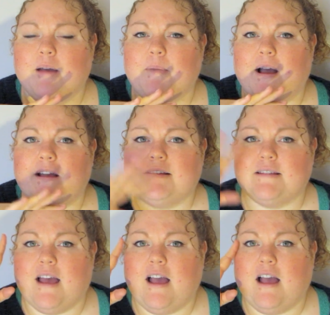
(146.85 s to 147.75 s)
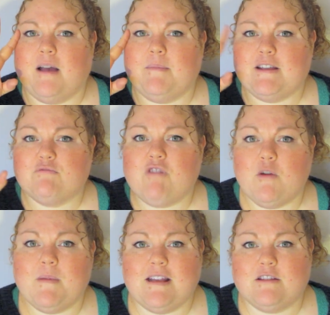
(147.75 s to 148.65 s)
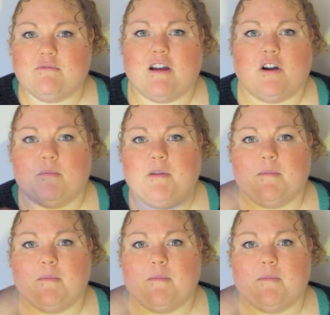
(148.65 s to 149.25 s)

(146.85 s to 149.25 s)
but it's Romany's Realm.